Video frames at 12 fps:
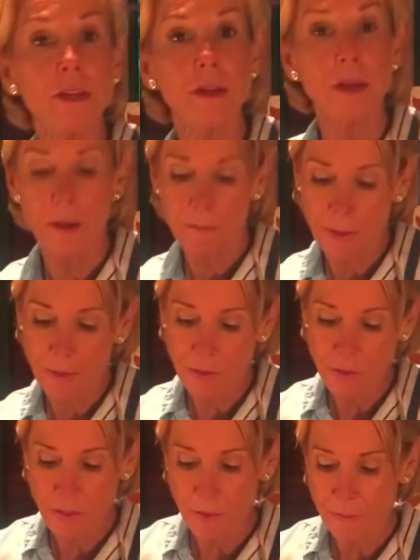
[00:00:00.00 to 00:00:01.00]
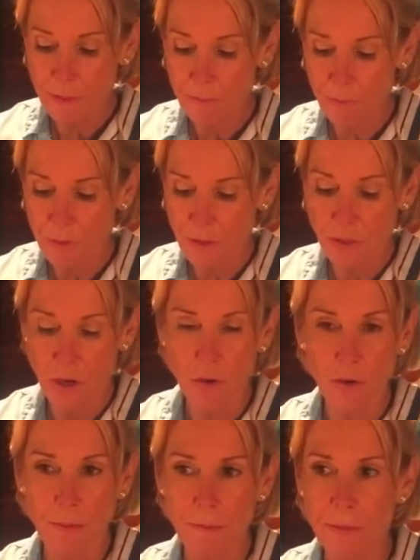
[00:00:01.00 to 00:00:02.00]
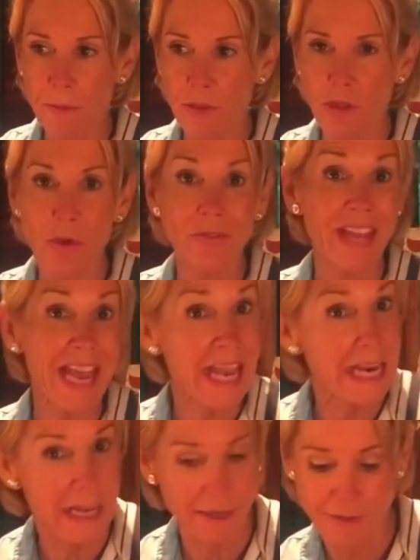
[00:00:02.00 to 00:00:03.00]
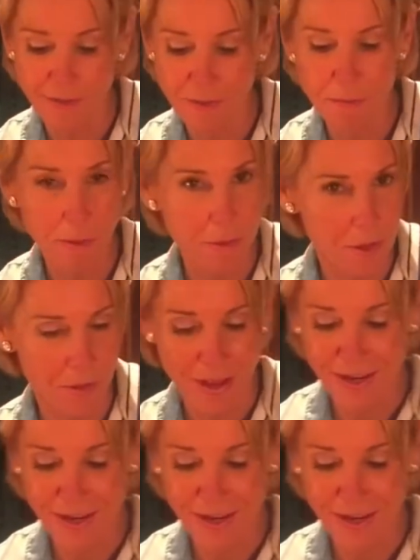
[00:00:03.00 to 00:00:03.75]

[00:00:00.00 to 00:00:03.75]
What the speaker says: it, but there's some people that don't, and people that don't, they hate it. You probably know